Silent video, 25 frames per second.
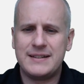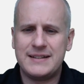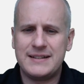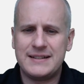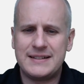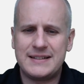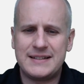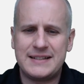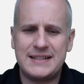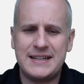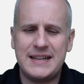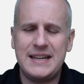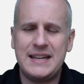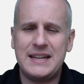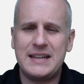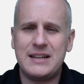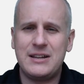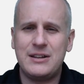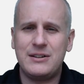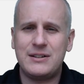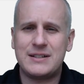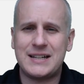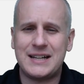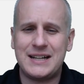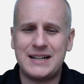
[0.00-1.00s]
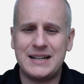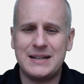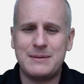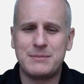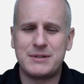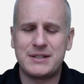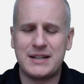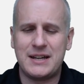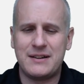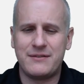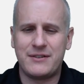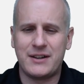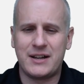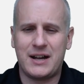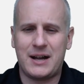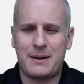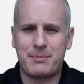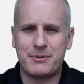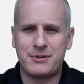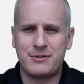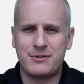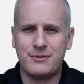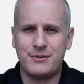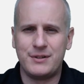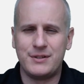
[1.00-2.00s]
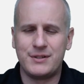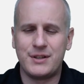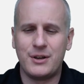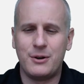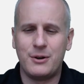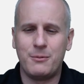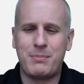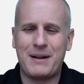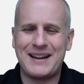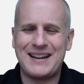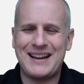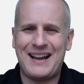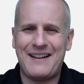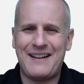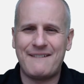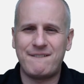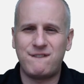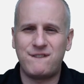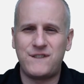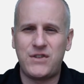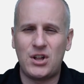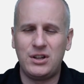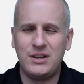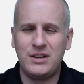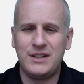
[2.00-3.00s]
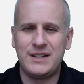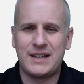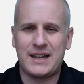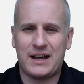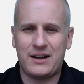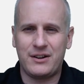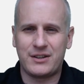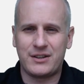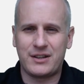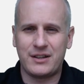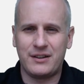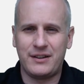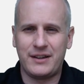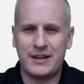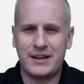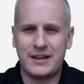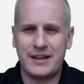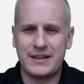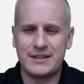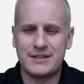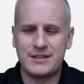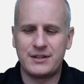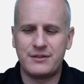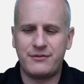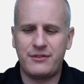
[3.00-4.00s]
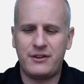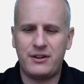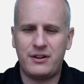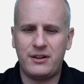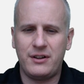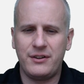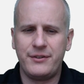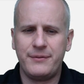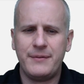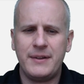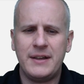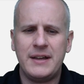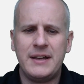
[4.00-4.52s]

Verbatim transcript: Seek time-saving opportunities, though, by not fully calculating as a default.